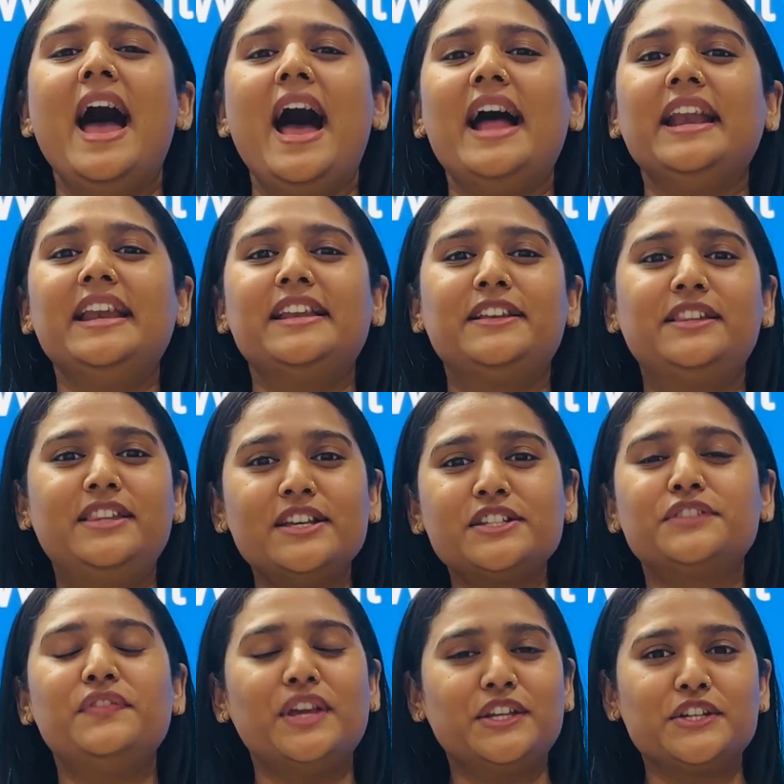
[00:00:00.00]
And
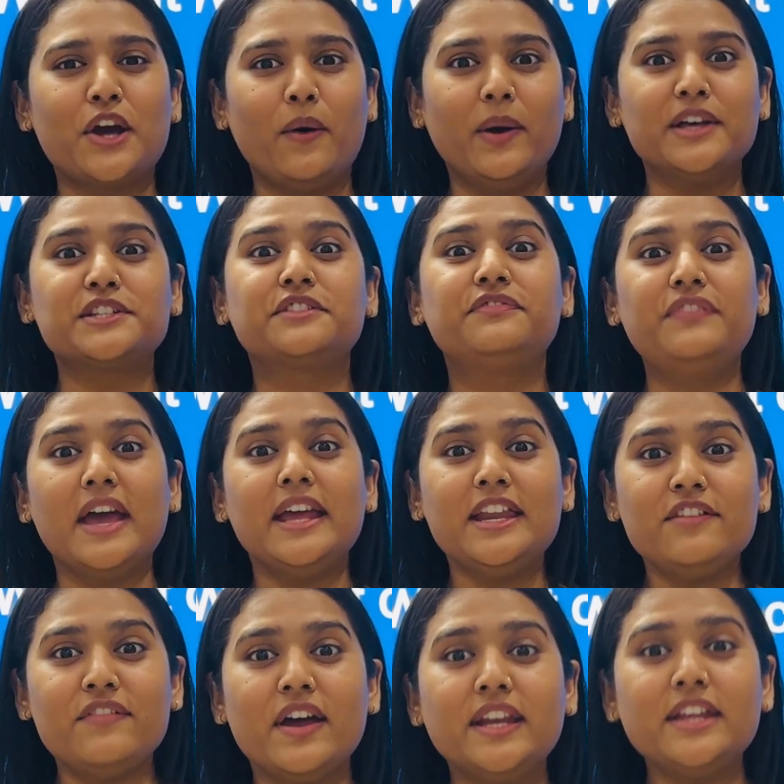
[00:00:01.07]
this video is
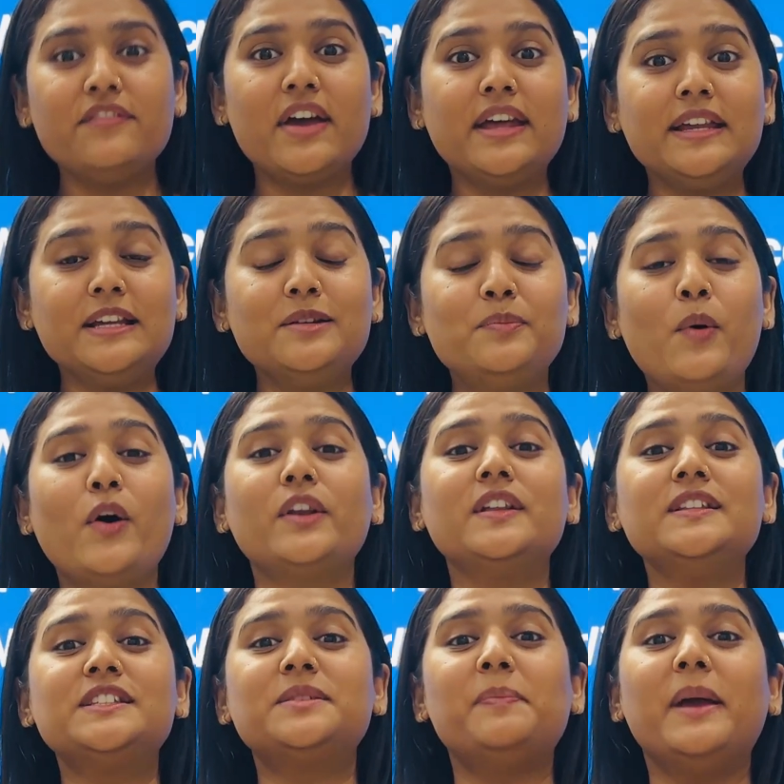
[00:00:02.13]
very, very, very
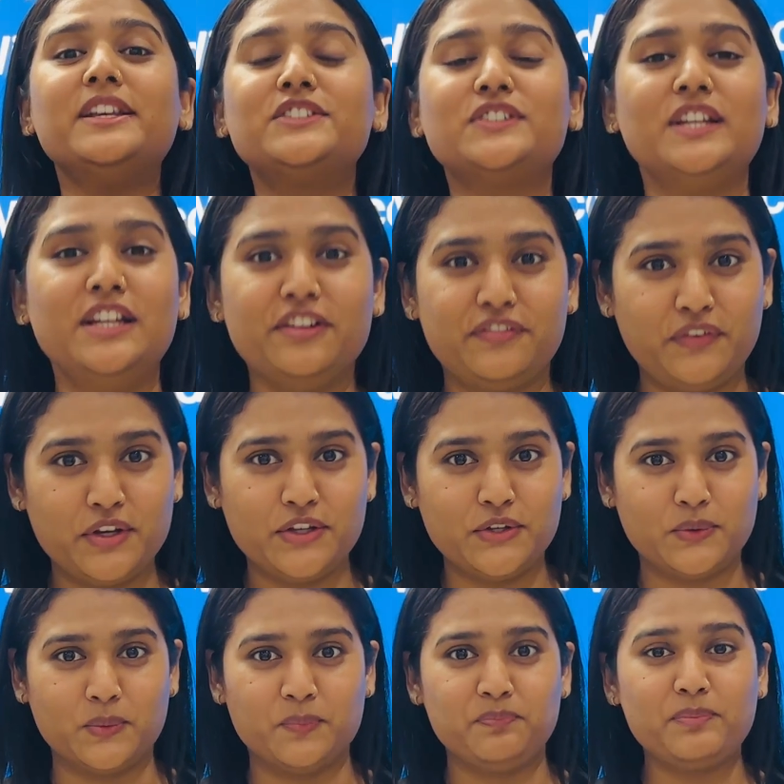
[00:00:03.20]
important, especially for
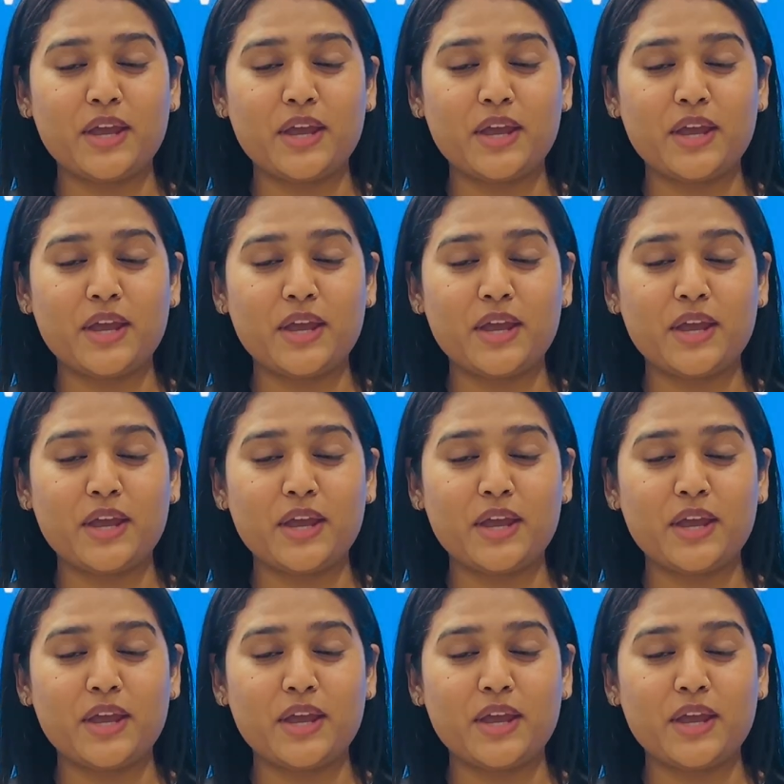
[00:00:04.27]
you,